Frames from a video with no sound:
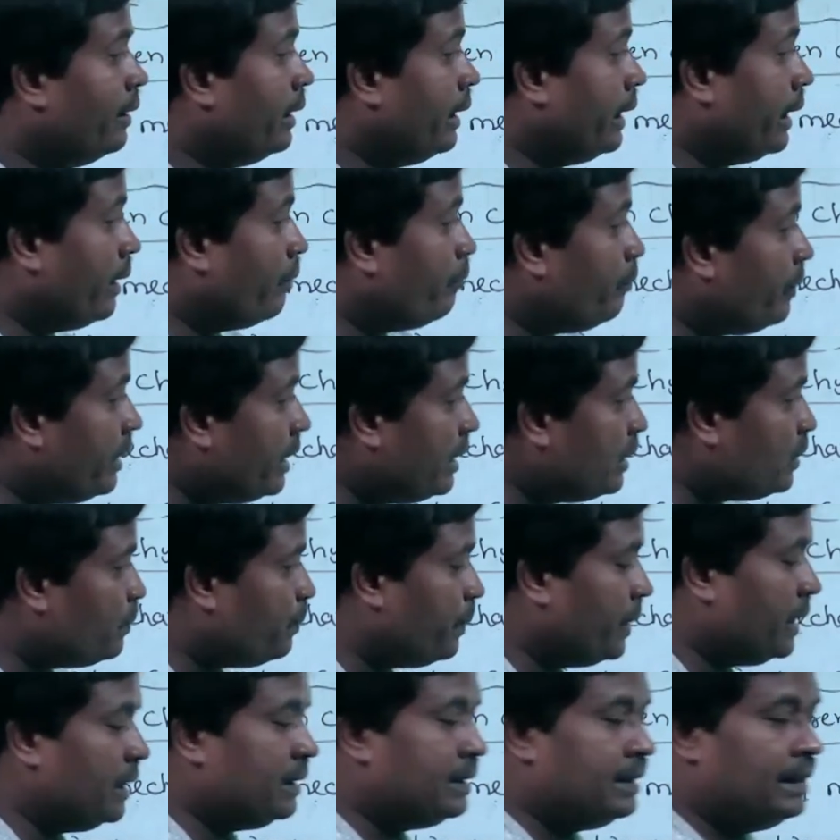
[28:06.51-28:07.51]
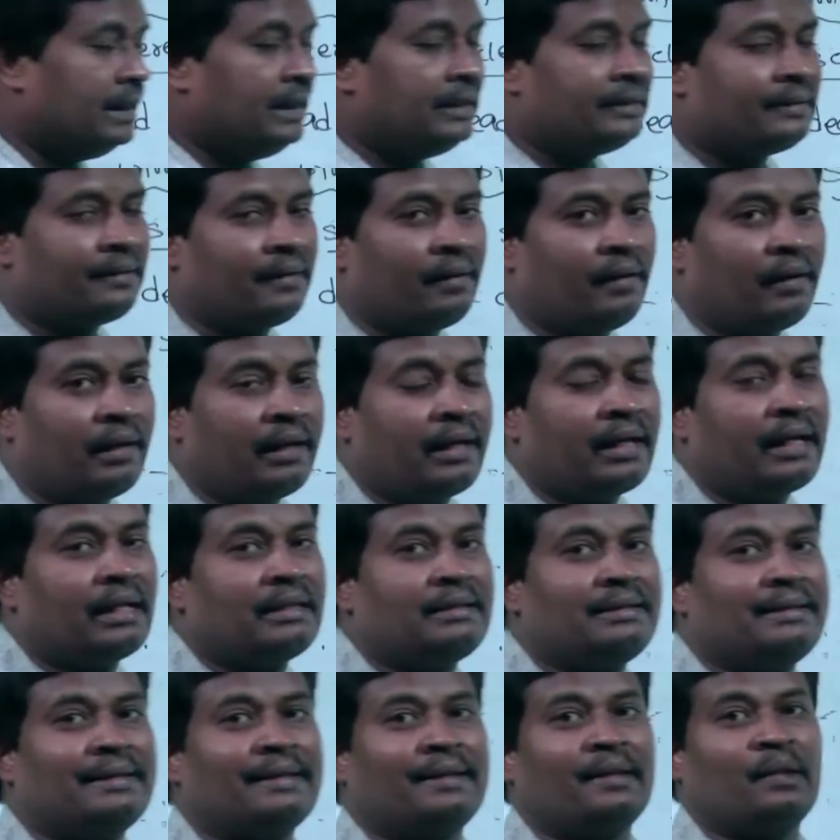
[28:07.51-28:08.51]
Empty space is called
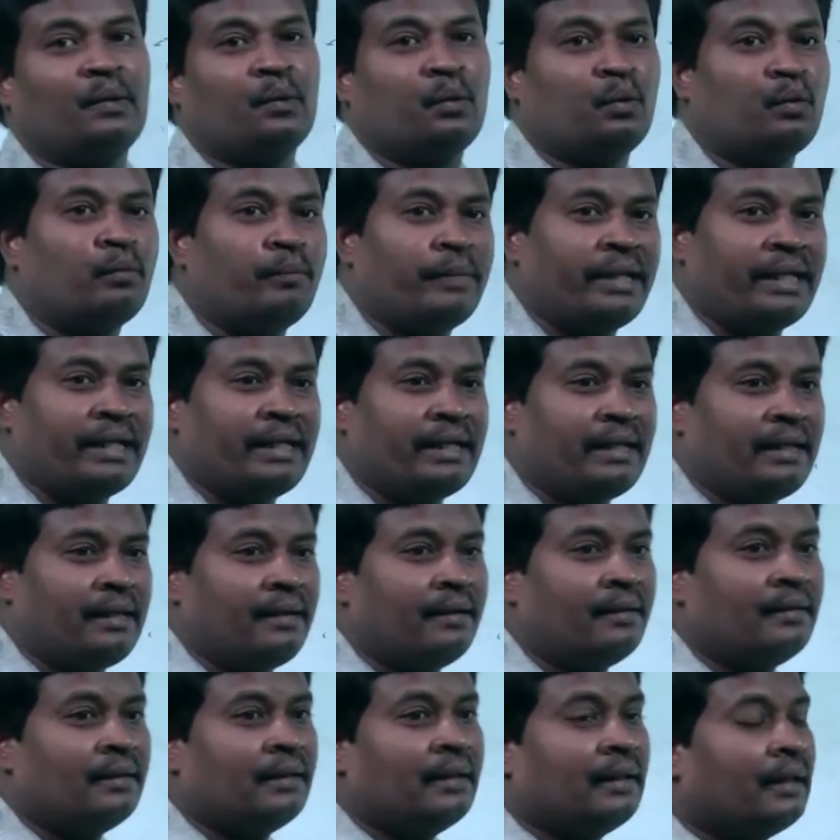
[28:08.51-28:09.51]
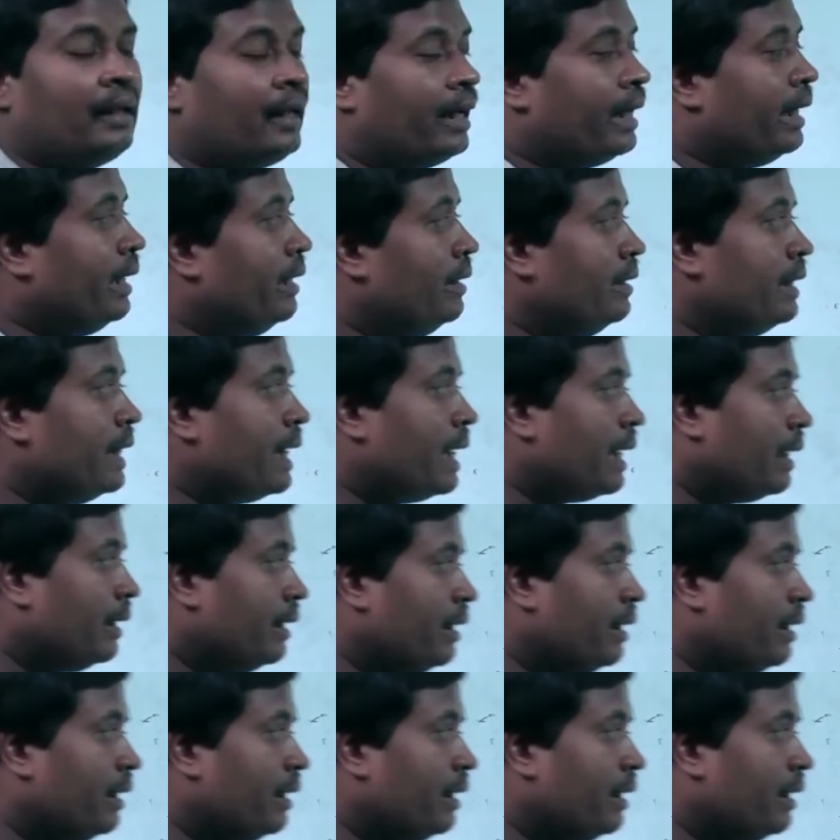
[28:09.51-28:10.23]
as a lumen, and they are